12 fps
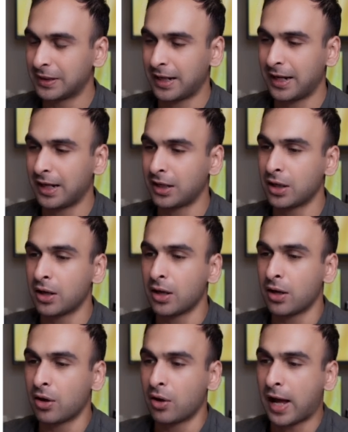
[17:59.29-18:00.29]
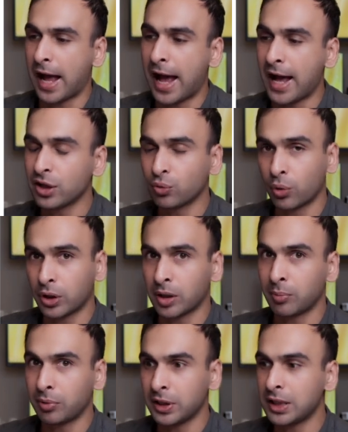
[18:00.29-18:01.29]
And as we're
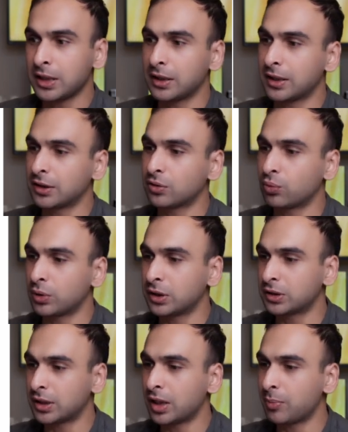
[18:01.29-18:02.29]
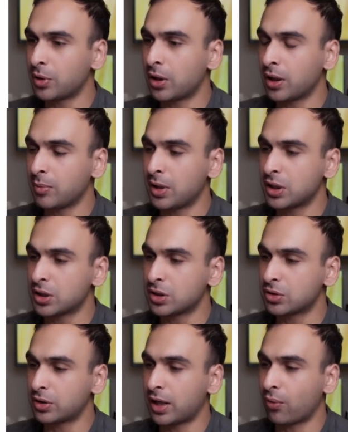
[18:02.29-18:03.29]
completing this, we set up an automation
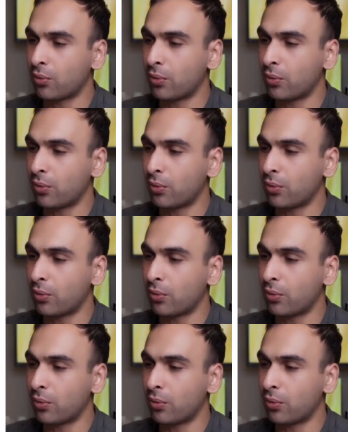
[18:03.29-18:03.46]
so that